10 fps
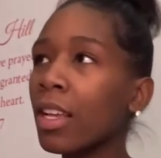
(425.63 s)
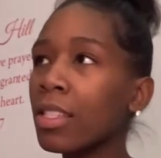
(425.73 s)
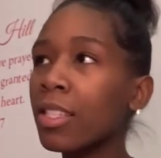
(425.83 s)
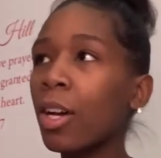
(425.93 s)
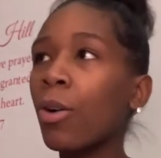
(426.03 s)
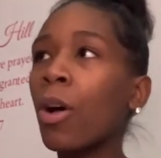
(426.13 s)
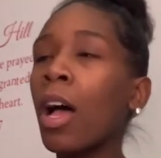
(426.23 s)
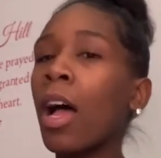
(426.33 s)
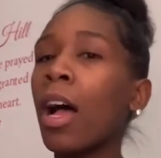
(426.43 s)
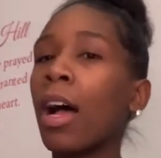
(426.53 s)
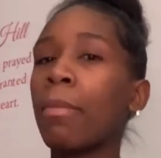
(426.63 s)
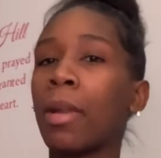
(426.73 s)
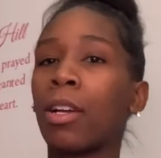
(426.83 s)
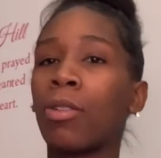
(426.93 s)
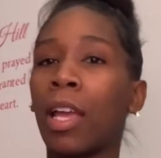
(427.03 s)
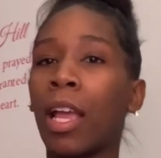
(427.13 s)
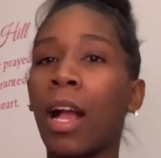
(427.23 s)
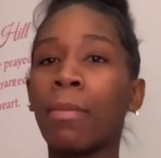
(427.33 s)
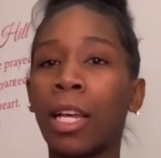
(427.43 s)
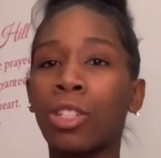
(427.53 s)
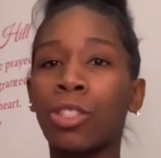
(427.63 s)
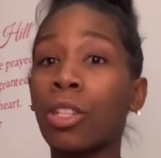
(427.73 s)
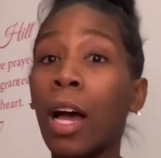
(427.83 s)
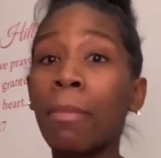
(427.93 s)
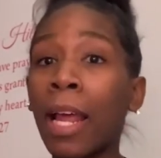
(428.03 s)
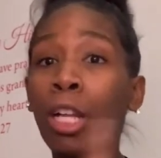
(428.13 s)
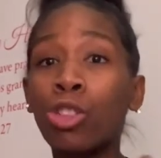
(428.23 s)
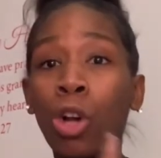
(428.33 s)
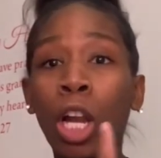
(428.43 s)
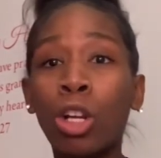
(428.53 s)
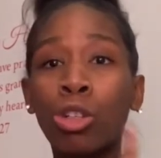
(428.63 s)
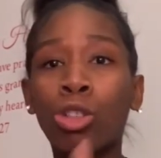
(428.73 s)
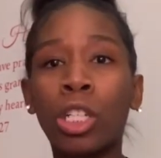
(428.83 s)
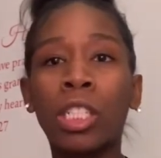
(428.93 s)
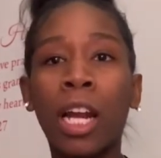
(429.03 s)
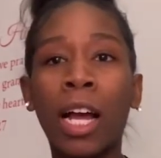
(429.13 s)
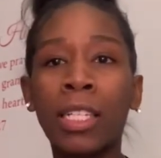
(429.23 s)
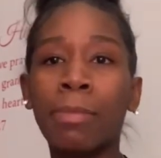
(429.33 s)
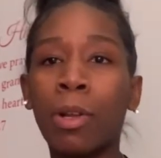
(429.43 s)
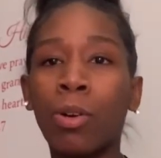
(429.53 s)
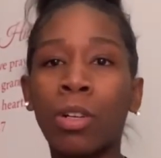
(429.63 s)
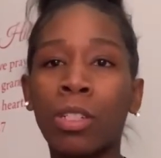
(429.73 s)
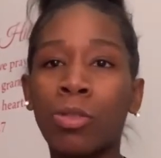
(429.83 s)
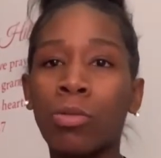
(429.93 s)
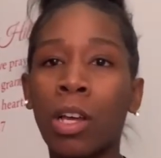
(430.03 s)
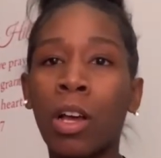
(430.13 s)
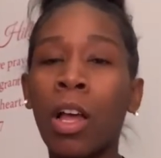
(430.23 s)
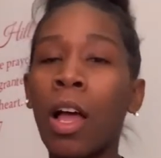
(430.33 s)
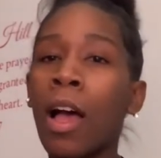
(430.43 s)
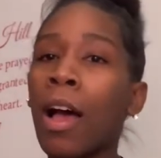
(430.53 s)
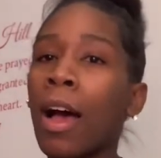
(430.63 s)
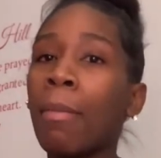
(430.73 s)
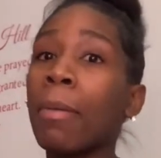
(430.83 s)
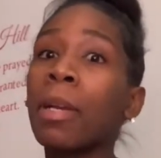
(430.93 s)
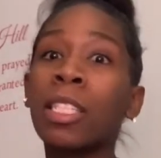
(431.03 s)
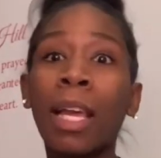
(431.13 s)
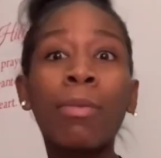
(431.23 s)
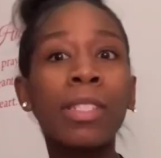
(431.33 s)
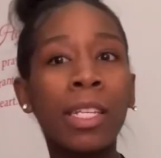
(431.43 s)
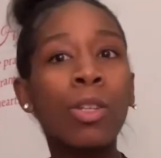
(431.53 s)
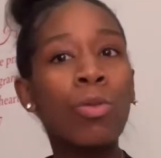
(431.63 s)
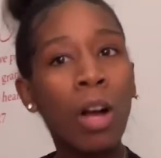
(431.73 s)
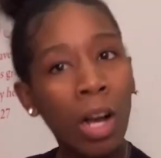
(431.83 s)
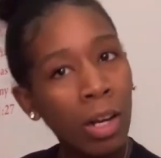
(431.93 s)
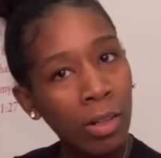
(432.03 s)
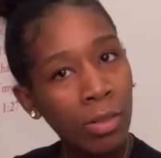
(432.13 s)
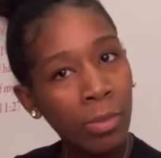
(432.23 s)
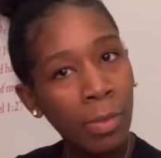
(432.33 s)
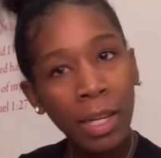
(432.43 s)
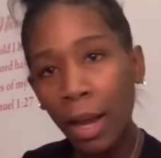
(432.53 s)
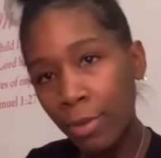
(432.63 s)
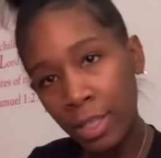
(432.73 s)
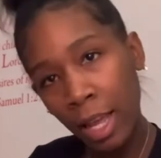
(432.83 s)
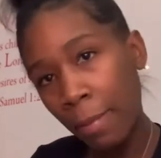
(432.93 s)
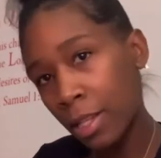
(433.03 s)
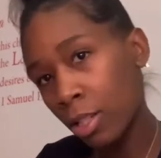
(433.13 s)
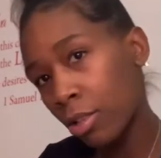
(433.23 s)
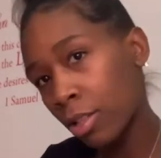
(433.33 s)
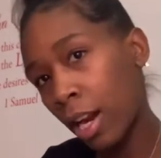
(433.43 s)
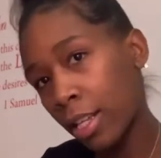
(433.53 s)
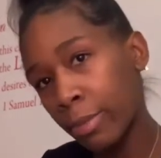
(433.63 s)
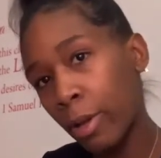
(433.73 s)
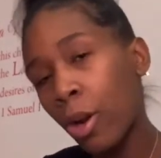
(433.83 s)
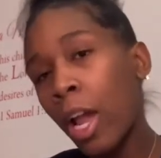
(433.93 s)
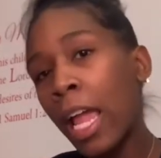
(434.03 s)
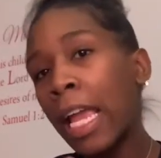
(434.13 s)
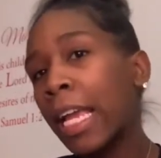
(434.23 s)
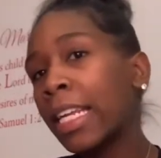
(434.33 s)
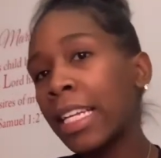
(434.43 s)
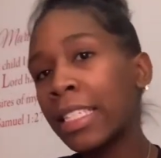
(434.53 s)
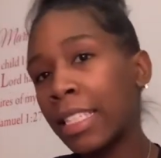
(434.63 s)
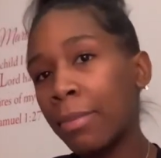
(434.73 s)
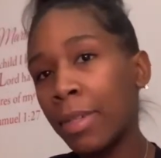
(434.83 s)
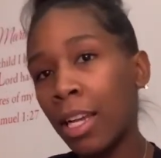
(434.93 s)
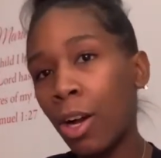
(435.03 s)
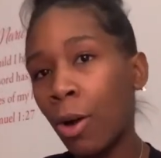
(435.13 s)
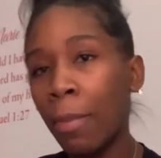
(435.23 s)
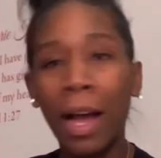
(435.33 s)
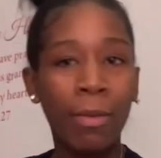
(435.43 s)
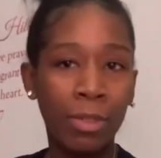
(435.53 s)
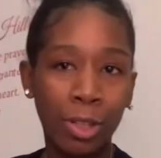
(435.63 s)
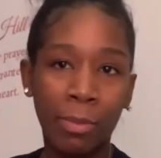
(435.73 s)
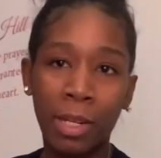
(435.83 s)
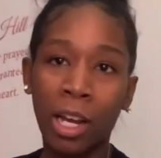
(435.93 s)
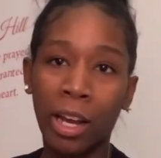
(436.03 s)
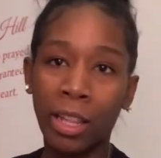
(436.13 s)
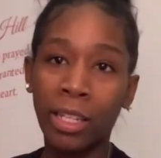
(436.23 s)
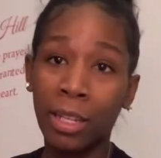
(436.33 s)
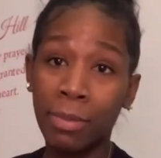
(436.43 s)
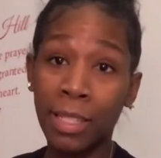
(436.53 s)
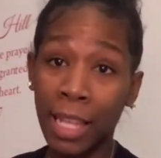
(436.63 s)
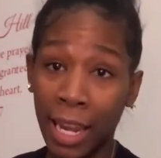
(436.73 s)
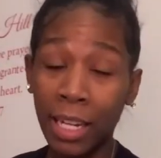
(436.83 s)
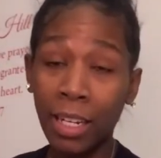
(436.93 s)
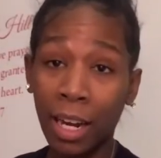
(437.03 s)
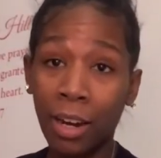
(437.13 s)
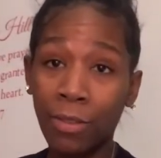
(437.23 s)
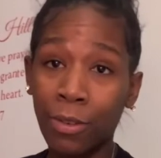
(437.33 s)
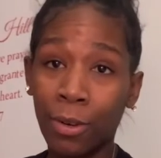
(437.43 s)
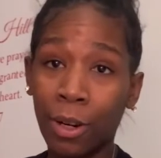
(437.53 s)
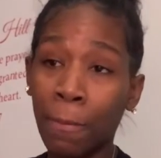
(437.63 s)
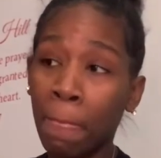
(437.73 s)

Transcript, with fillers: So I'm like, okay, I'm not I'm not trying to go straight to the hospital because you know, I mean because they would send you home and I was not about to go to the hospital and they send me home. I was gonna be highly upset, y'all, for real.